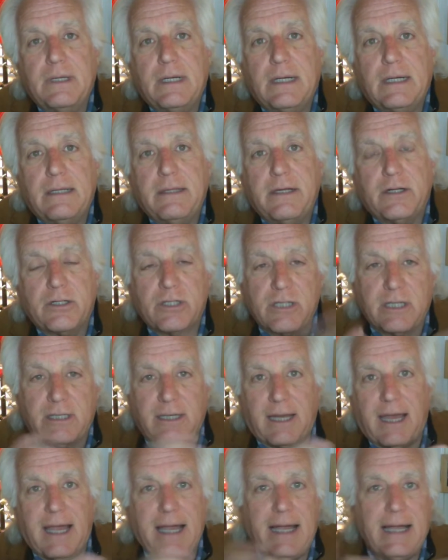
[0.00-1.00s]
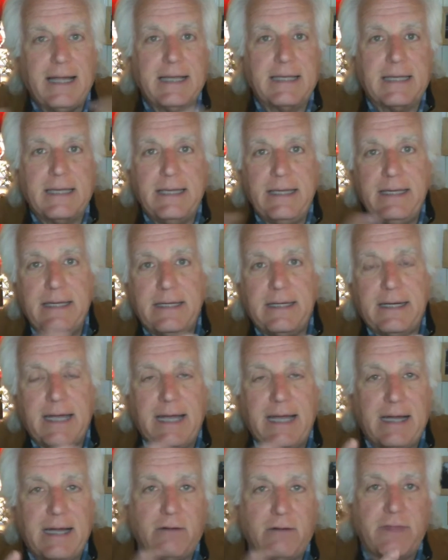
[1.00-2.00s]
uh, there's a lag in
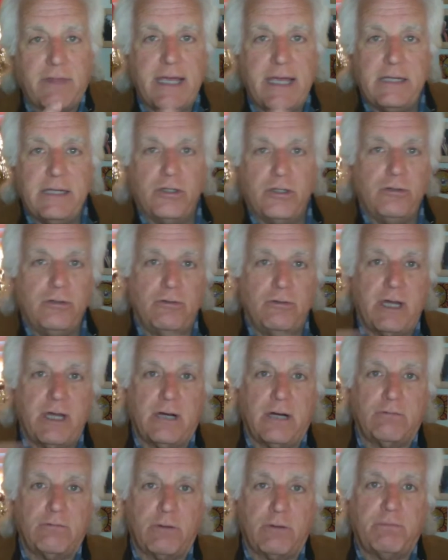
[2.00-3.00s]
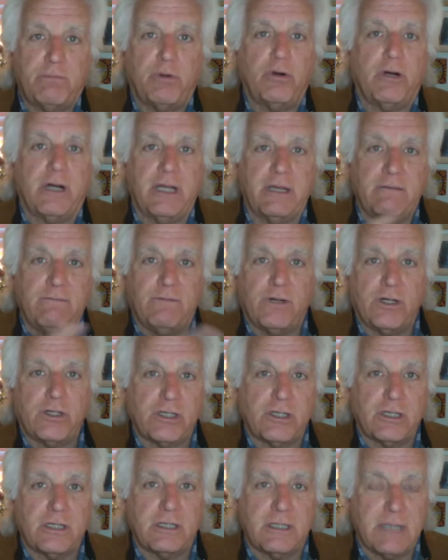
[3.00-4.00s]
how they do their reporting
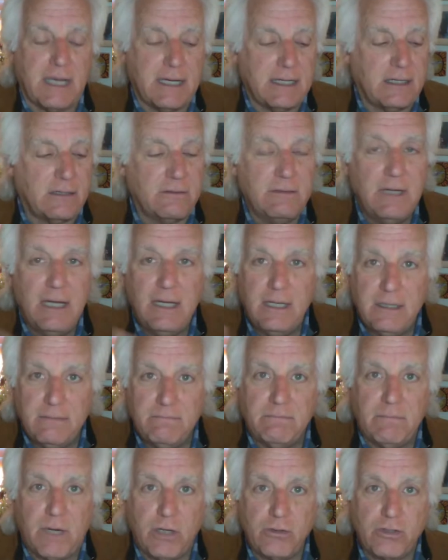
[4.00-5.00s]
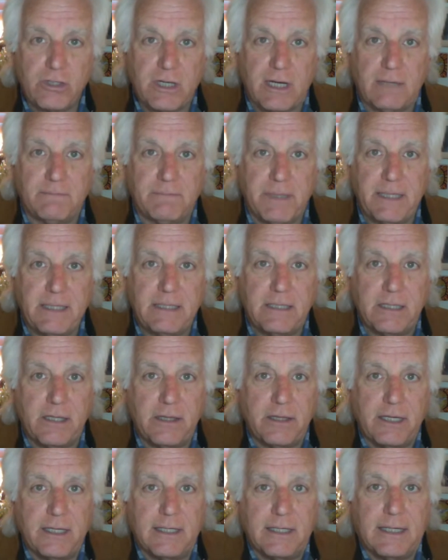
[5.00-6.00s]
versus how most companies
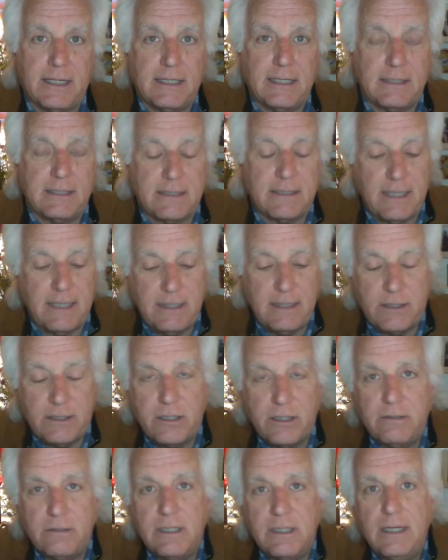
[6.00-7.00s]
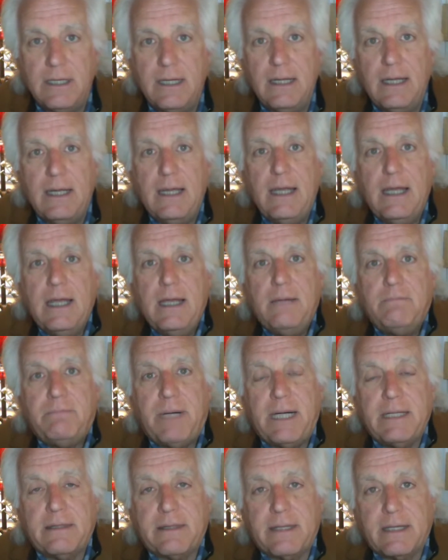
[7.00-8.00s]
in the United States do it.
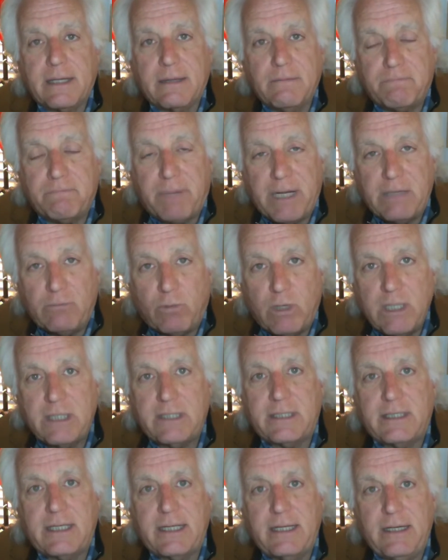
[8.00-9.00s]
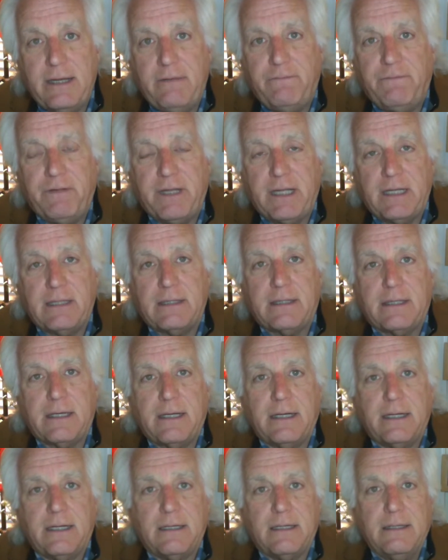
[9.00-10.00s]
But the but what's significant
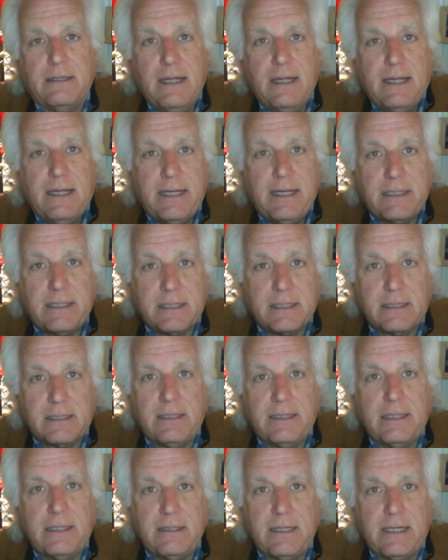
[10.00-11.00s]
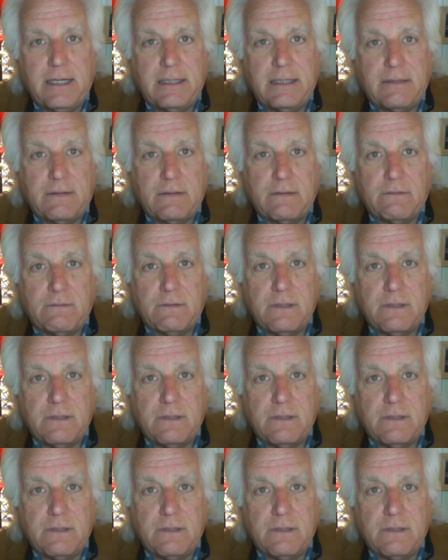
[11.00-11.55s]
there, it's clear that